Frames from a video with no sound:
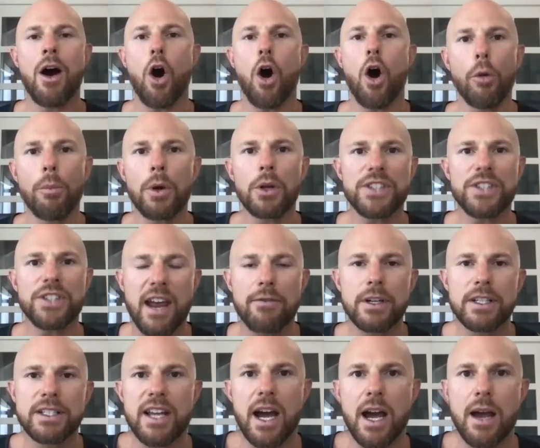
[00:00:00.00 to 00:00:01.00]
Almost
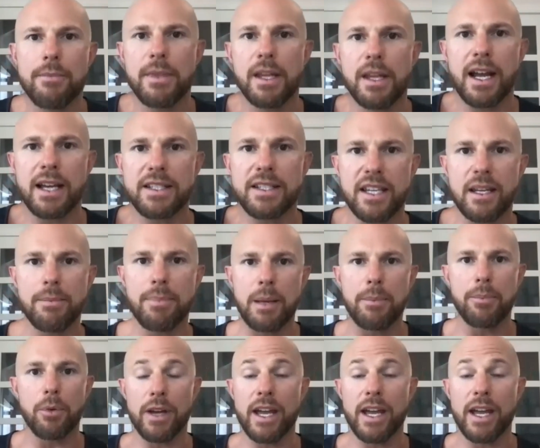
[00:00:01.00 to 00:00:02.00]
every time that I see
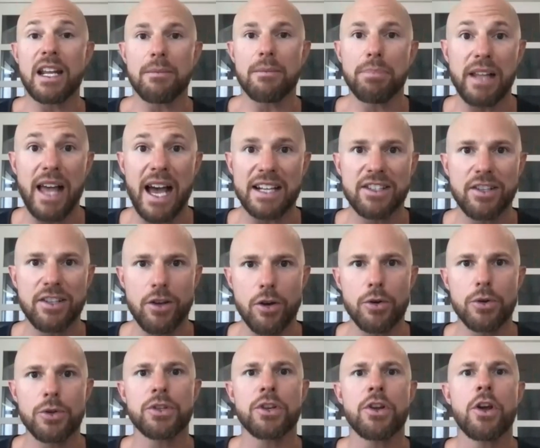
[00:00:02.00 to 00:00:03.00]
people hitting
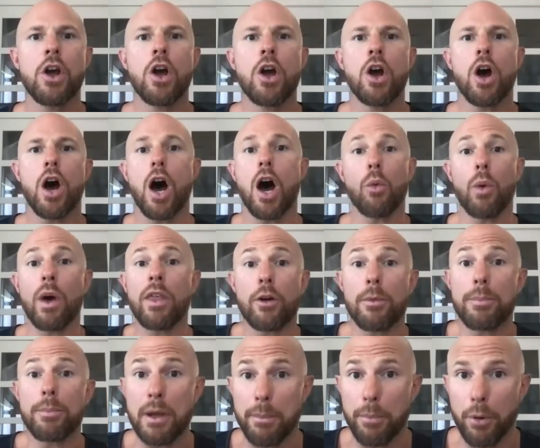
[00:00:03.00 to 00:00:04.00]
plateaus, uh, whether
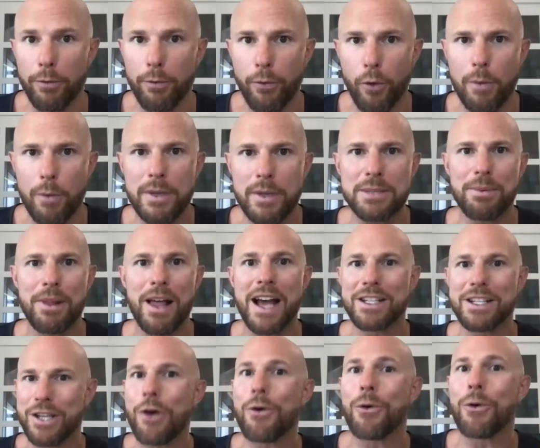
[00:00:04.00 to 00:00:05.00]
it be a performance
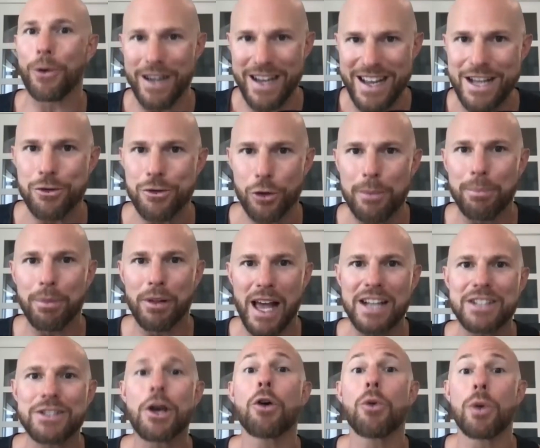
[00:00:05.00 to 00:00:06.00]
plateau or an injury
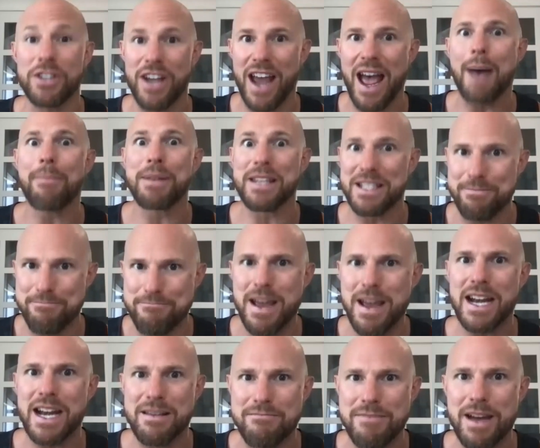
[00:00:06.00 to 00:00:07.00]
plateau, which happens
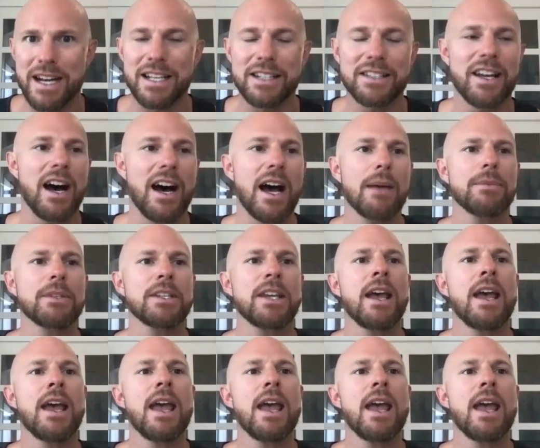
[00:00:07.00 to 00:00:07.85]
many, many times,